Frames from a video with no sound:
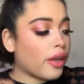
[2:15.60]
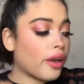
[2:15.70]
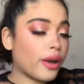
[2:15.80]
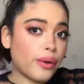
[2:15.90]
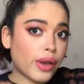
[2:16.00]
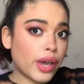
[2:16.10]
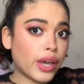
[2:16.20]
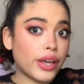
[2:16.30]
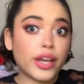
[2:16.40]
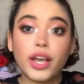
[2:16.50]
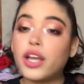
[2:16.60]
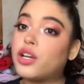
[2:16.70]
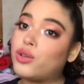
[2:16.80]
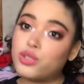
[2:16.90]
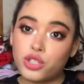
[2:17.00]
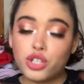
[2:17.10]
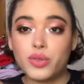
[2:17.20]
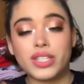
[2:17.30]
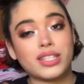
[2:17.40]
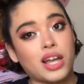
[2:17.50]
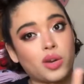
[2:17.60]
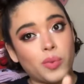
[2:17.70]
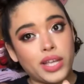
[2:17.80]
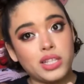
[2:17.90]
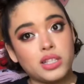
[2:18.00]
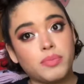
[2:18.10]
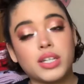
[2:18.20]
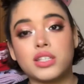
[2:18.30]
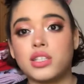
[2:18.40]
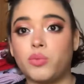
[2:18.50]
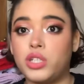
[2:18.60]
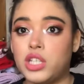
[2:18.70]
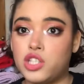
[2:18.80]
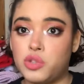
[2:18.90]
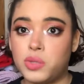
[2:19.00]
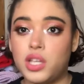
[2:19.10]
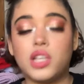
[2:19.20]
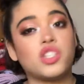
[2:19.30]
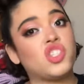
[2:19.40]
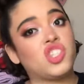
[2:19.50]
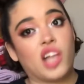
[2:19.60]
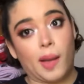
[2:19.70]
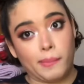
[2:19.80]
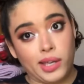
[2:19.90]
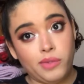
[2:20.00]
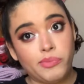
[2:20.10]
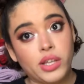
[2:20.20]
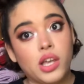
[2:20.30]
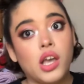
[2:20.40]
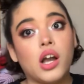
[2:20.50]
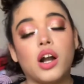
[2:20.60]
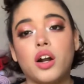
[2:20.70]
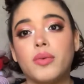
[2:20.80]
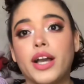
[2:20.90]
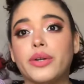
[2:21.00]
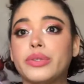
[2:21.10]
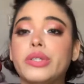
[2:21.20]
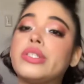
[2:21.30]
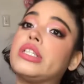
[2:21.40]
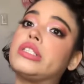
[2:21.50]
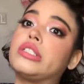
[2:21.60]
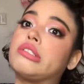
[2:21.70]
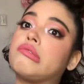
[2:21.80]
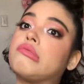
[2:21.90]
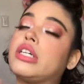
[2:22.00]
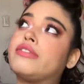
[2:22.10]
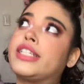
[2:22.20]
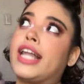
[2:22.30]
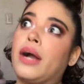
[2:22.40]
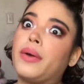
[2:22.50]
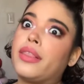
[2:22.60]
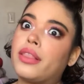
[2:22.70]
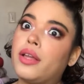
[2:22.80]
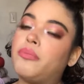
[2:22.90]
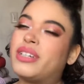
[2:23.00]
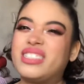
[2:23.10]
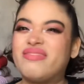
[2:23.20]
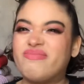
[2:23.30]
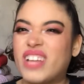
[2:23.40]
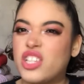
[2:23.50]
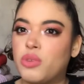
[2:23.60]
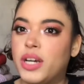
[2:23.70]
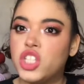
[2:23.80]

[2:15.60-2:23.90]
Okay, it goes to use. It's not a waste because someone does use it. It's just not me. I only use it like every now and then, but not so much.